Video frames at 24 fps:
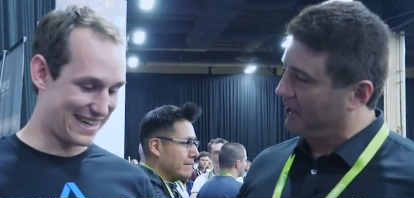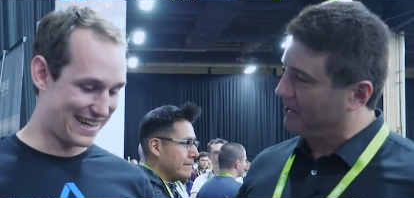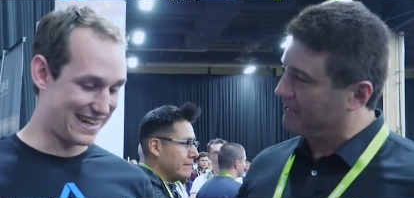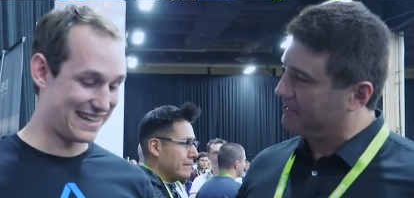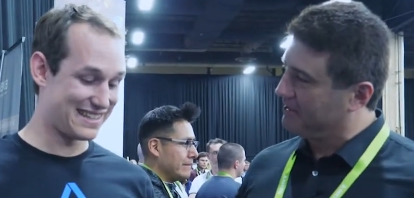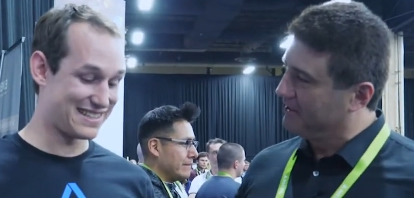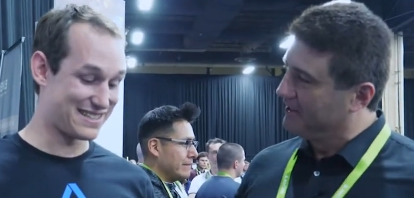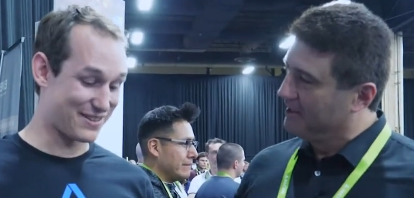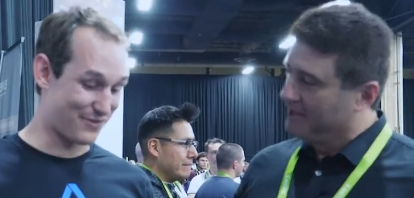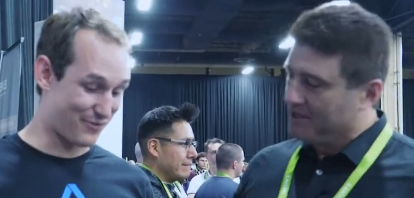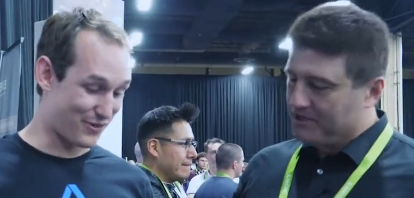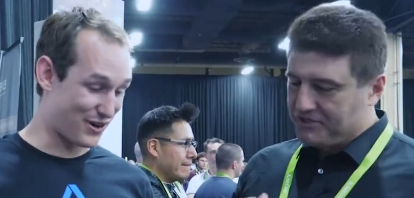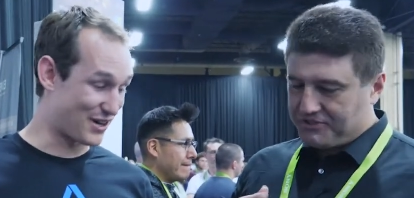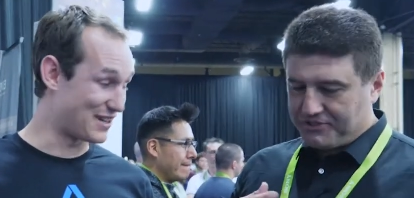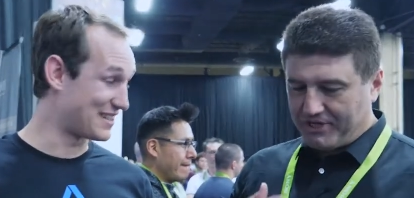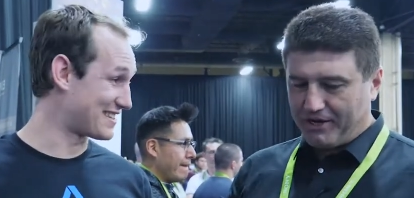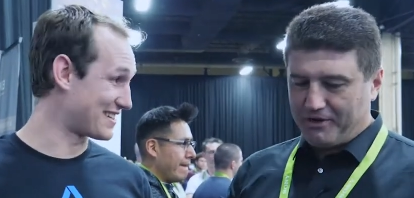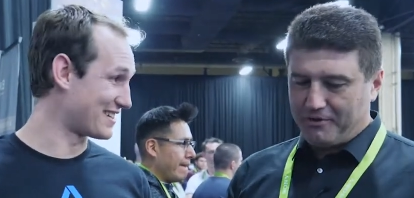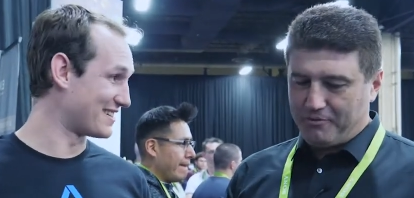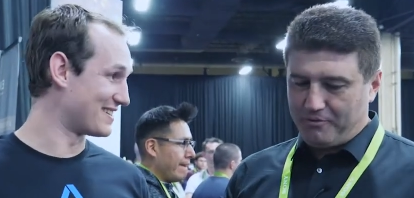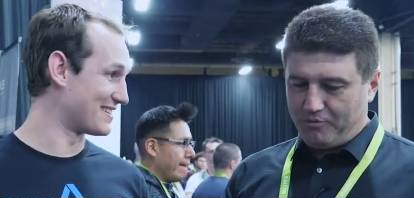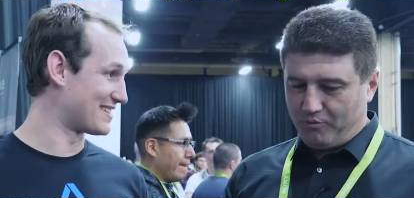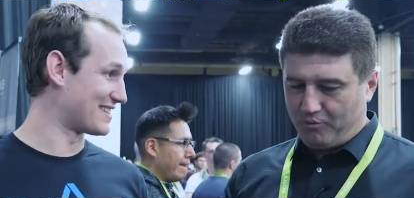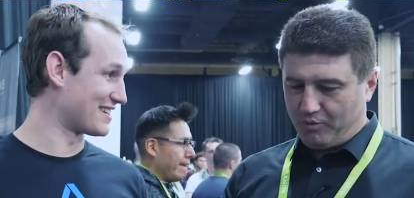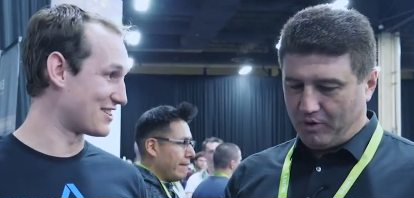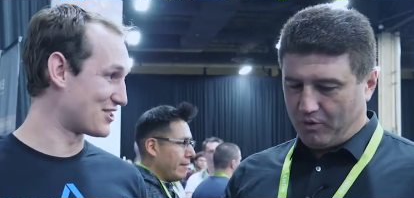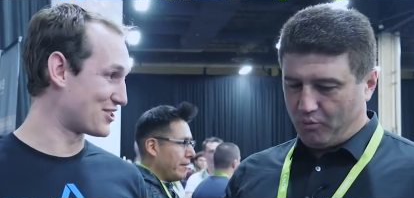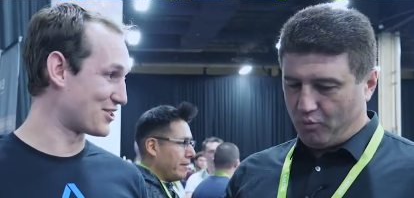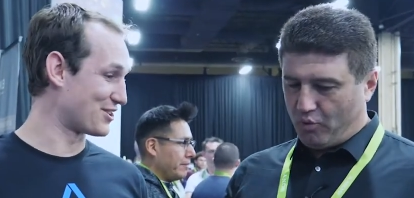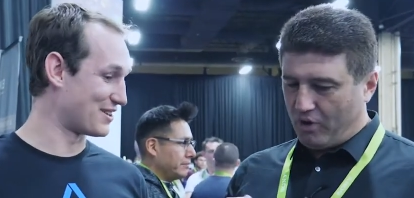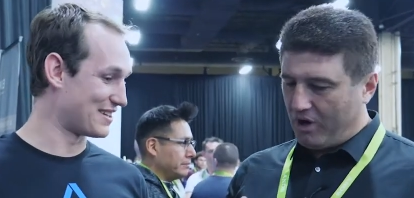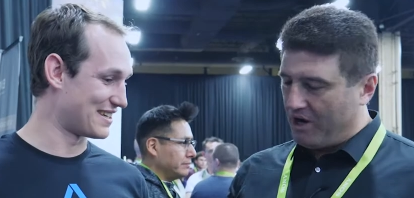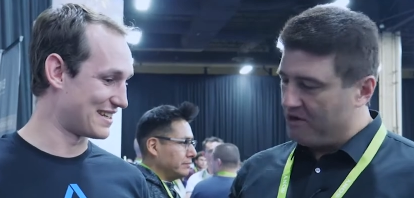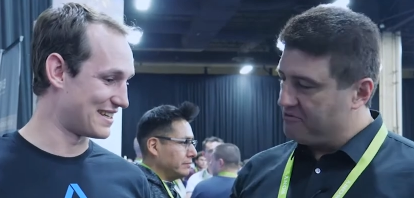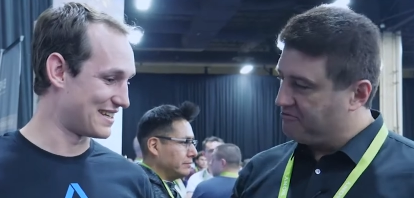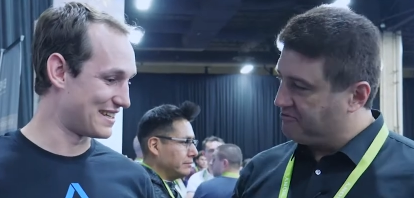Speaker 1: Like, it is a very so serious what, issue. So
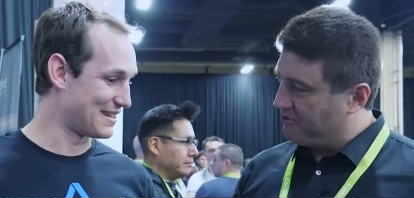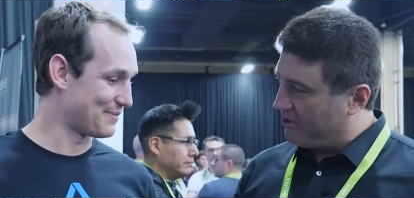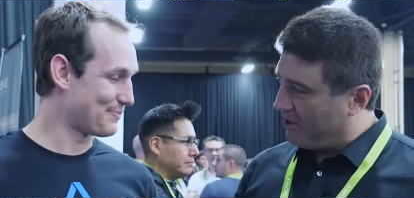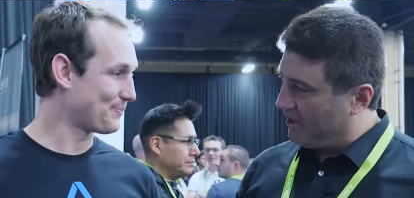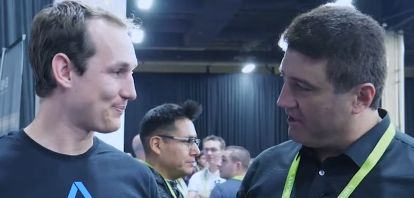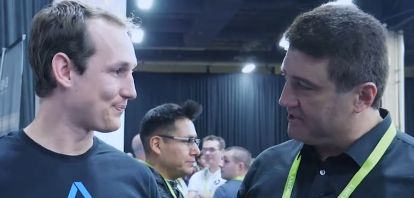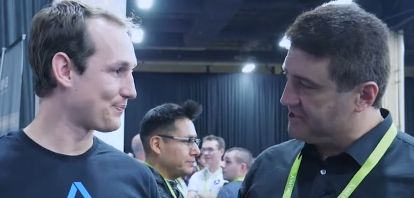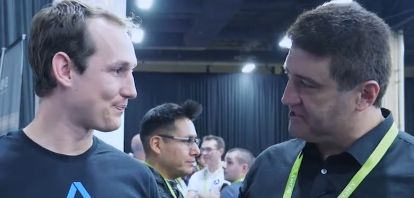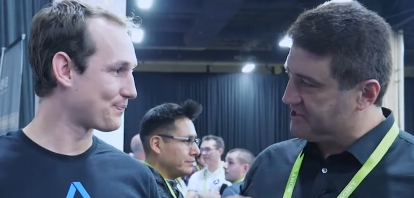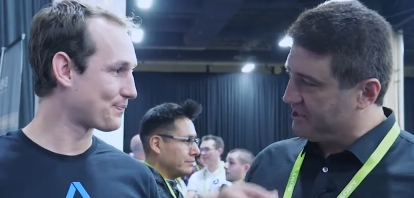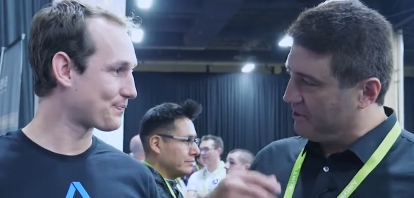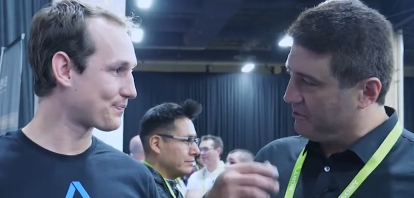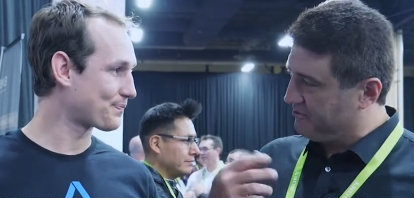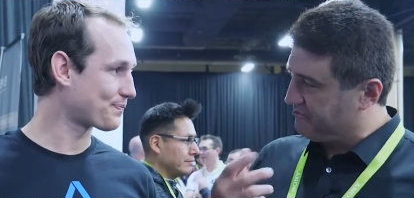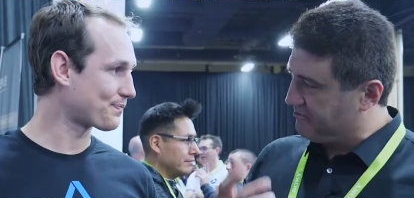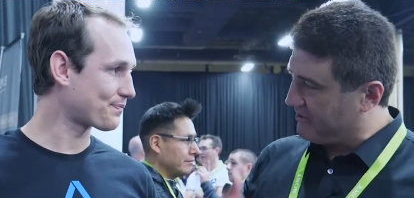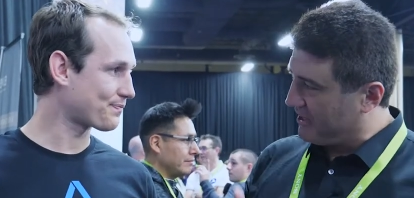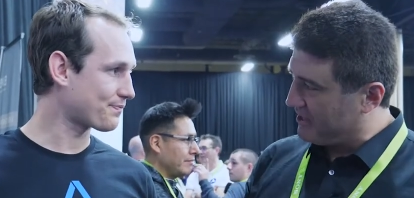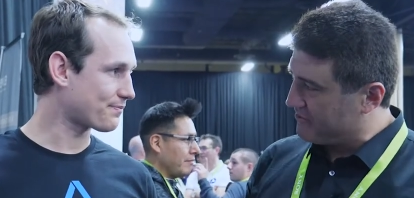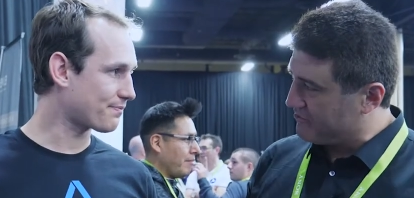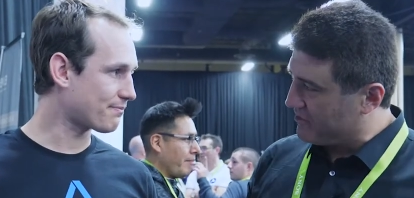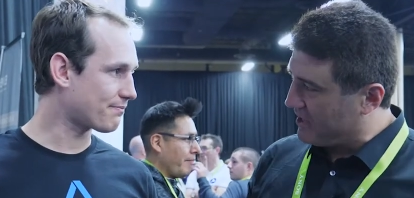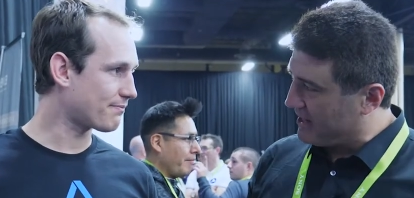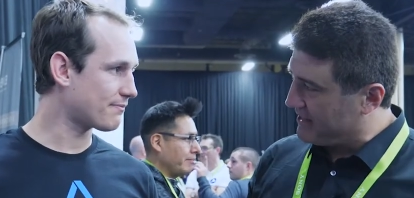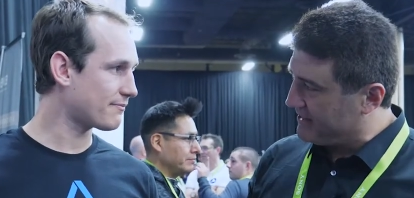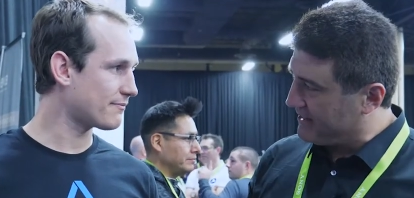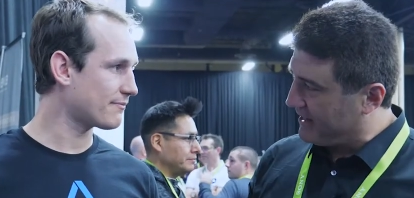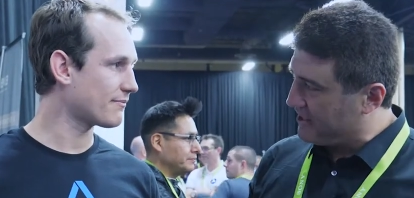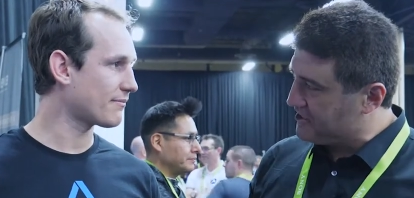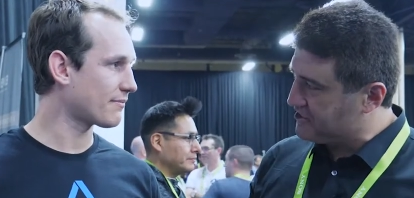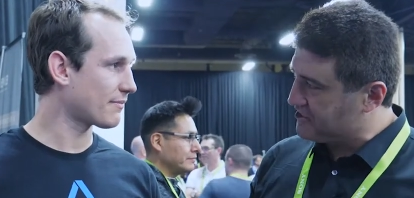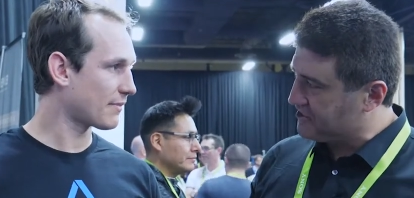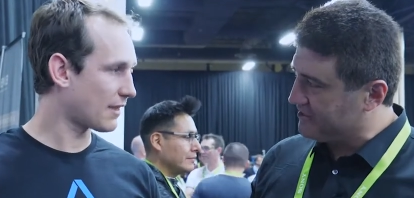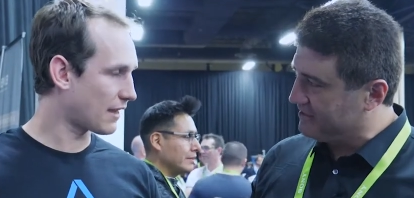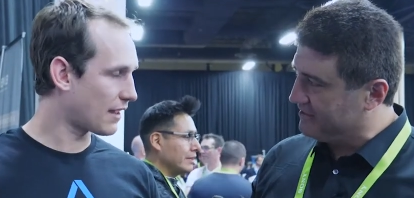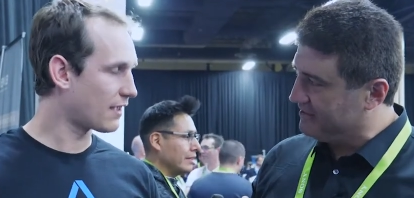Wi-Fi, cell phone
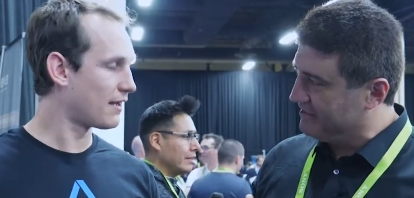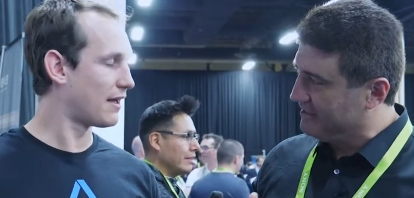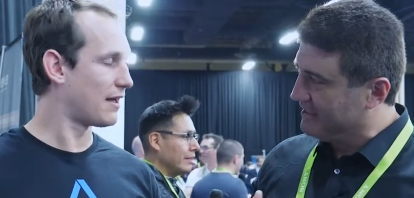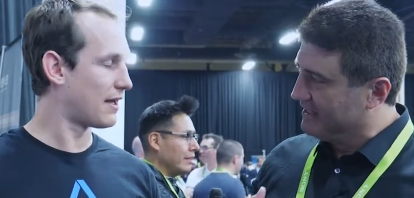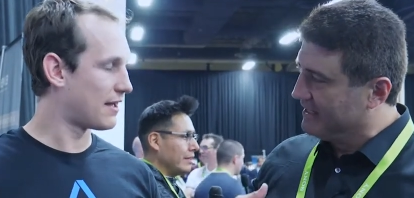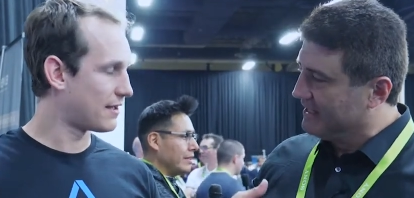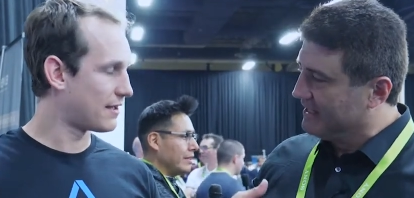radiation,